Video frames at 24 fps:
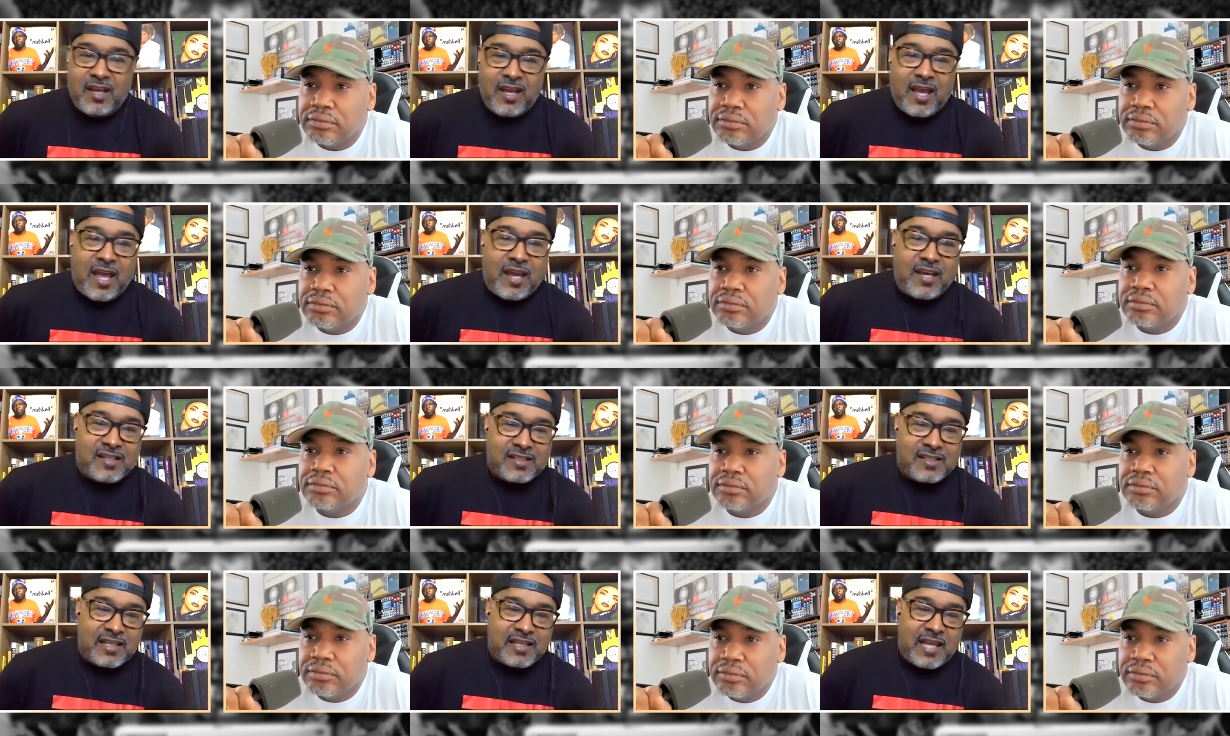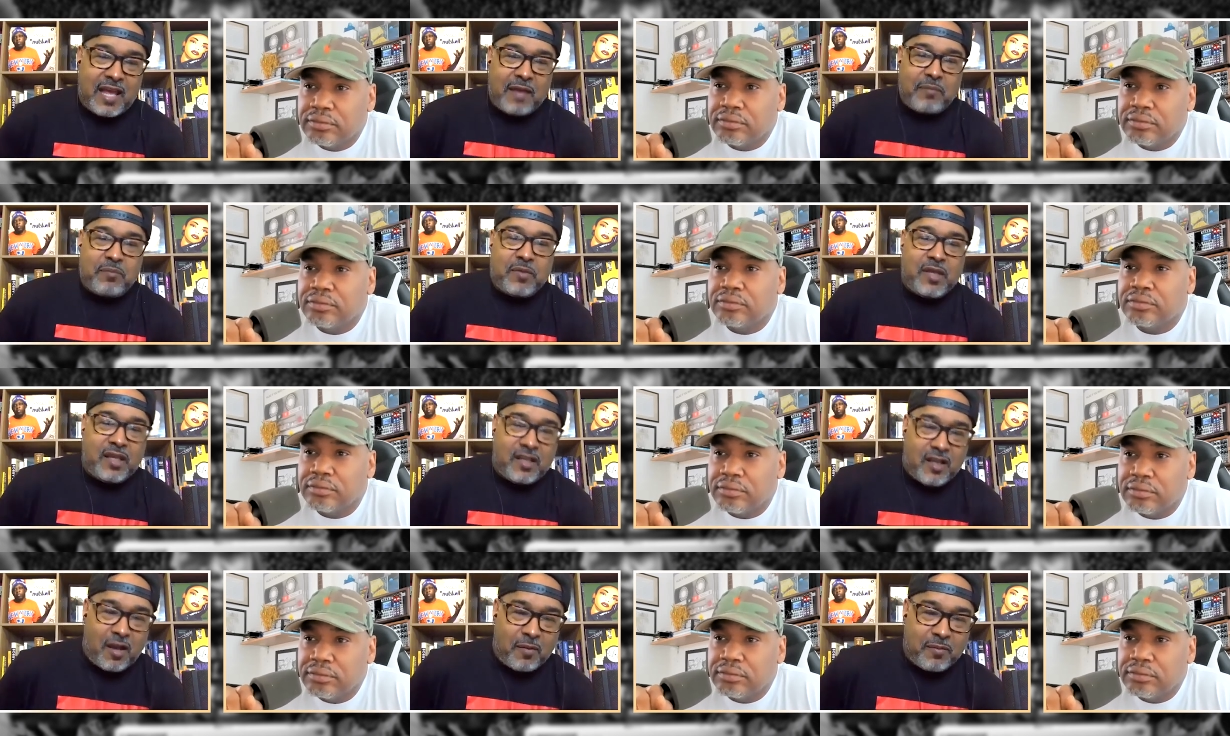Speaker 1: and has let
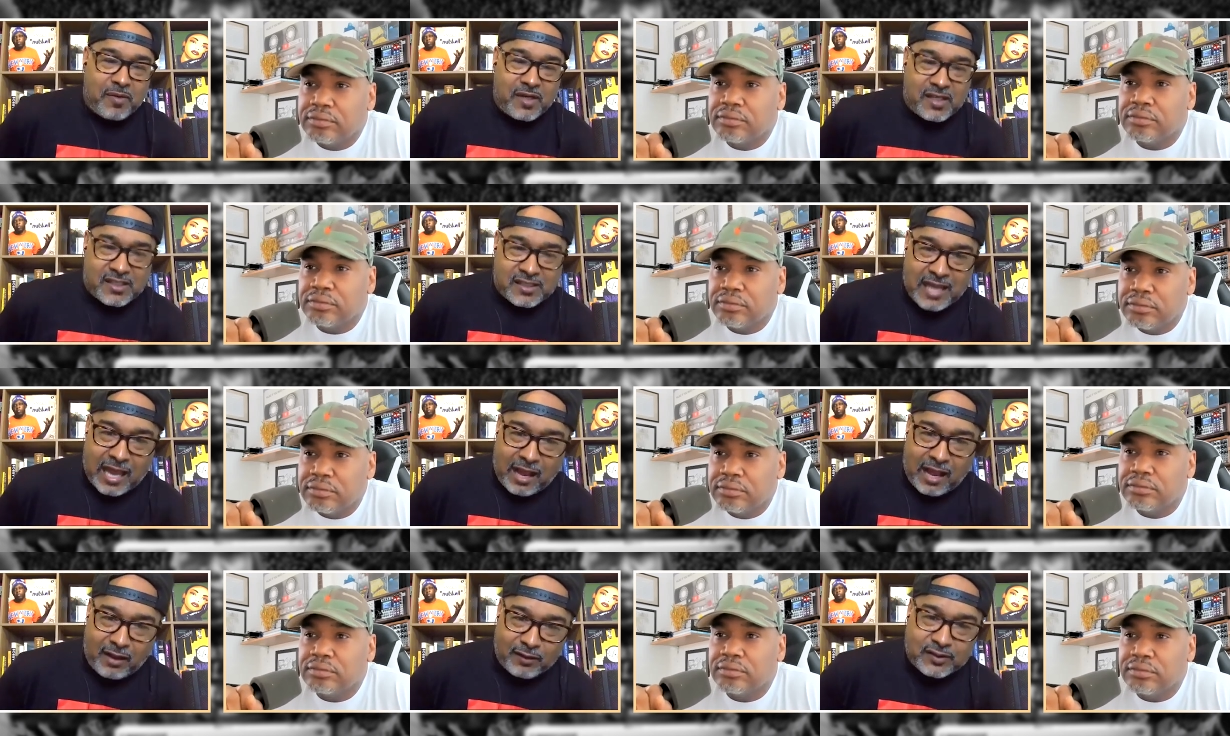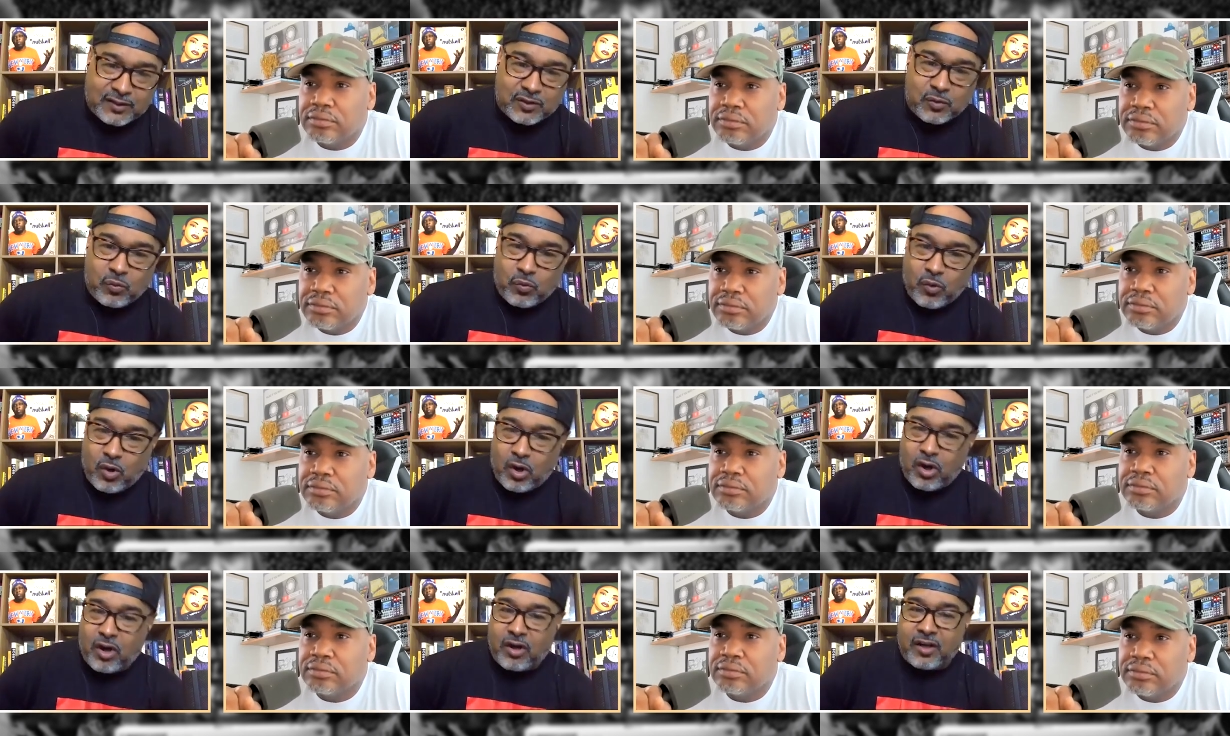me come to his house and
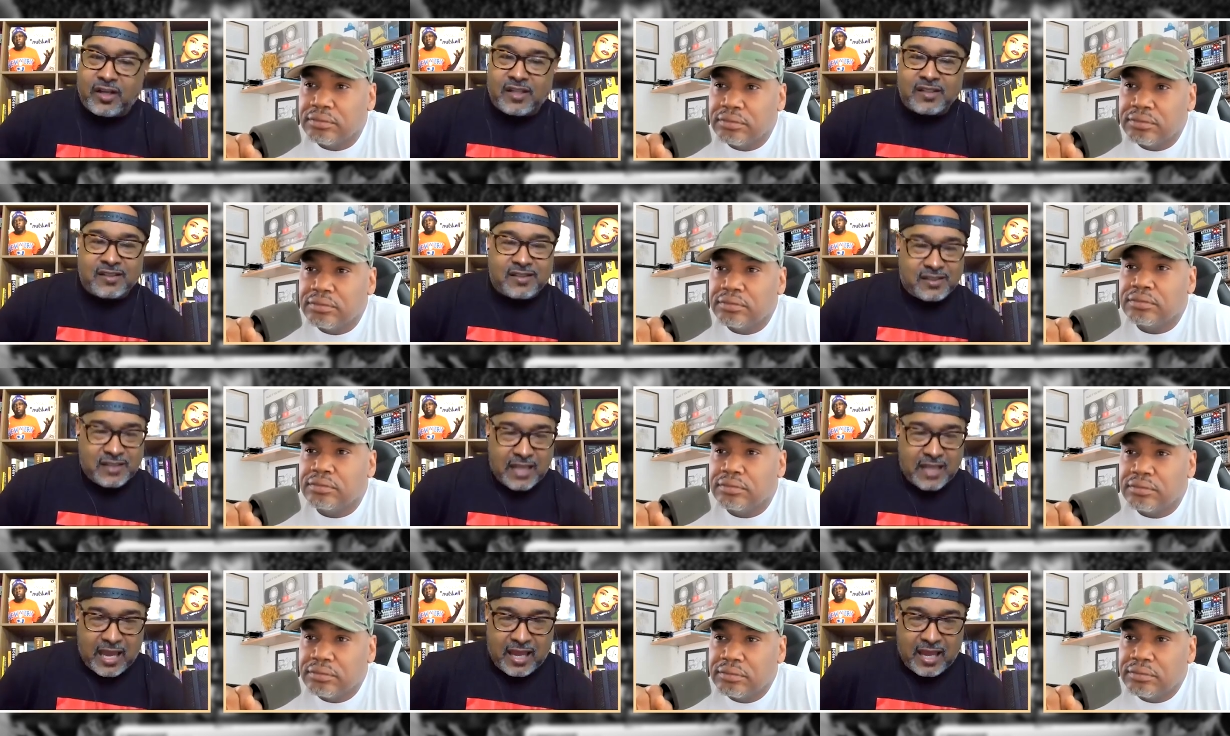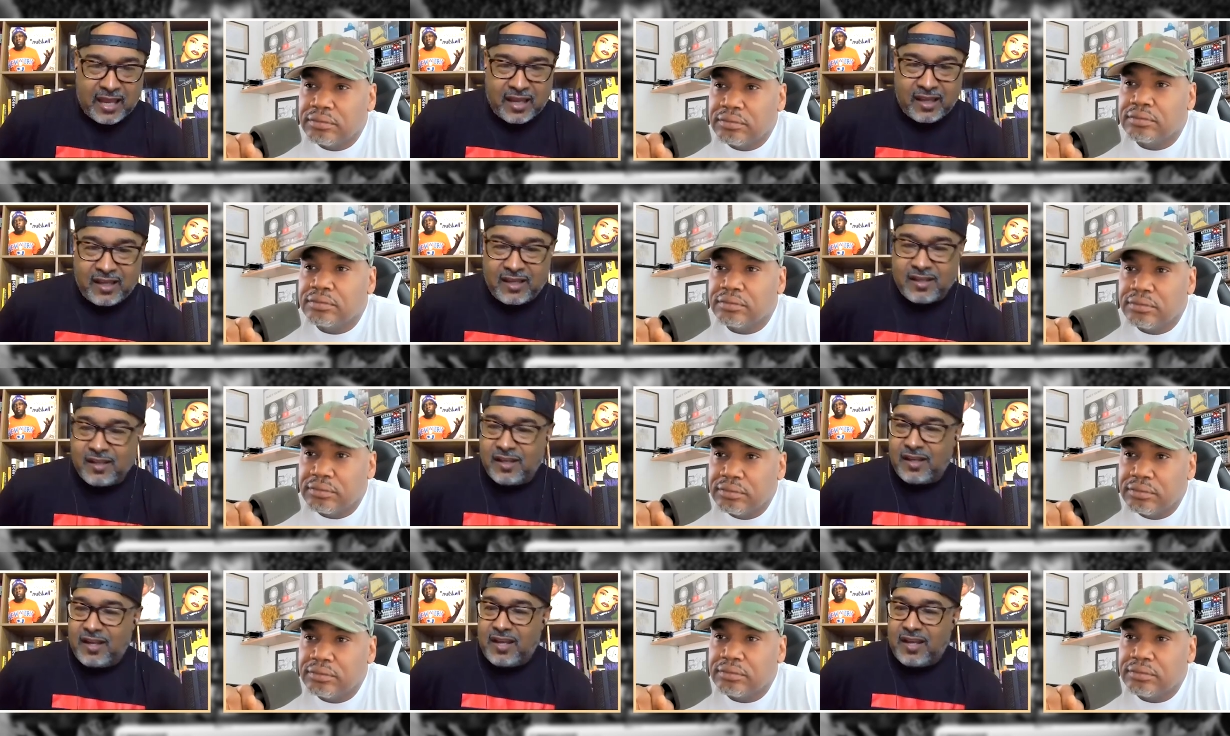work and stay